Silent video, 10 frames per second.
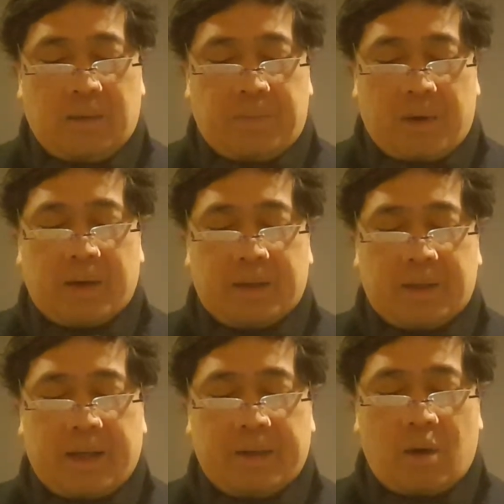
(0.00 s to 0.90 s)
partner
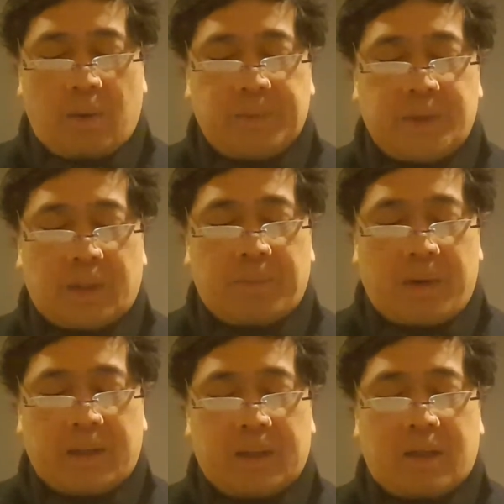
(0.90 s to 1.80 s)
and object
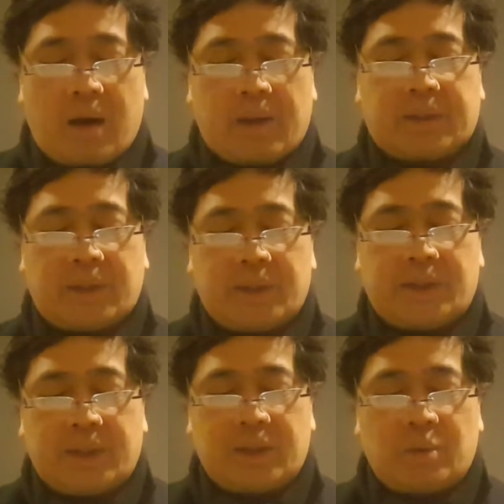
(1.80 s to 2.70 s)
partner
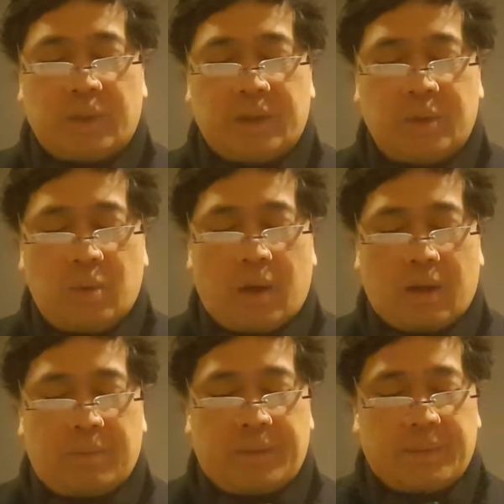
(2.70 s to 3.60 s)
characteristics with
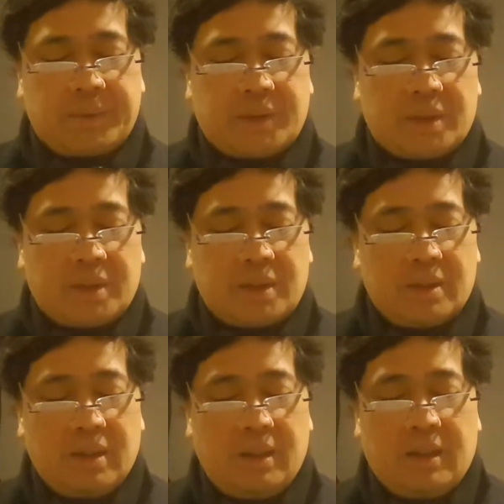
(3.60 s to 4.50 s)
dual purposes,
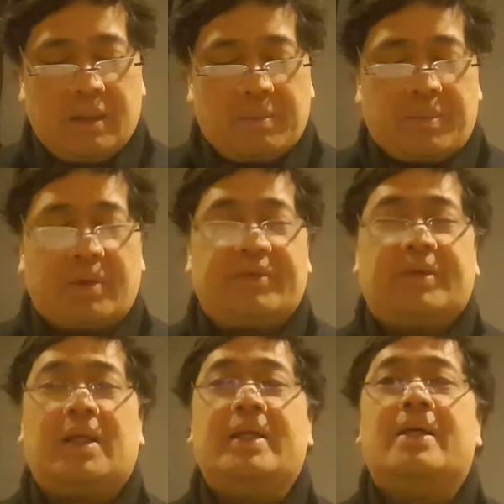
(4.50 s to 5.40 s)

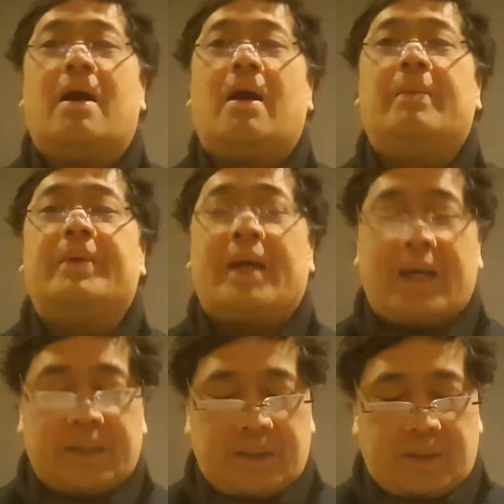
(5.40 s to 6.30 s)
perfectly
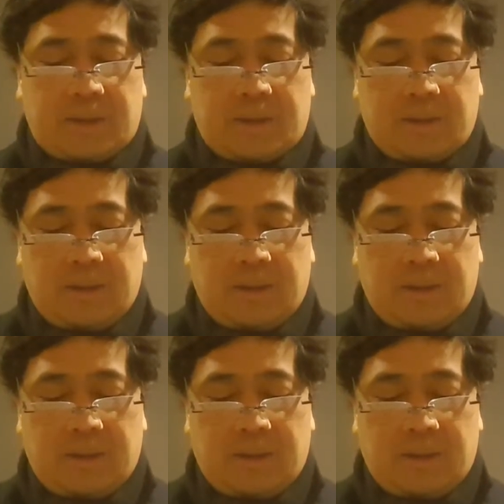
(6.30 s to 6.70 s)
harmonized.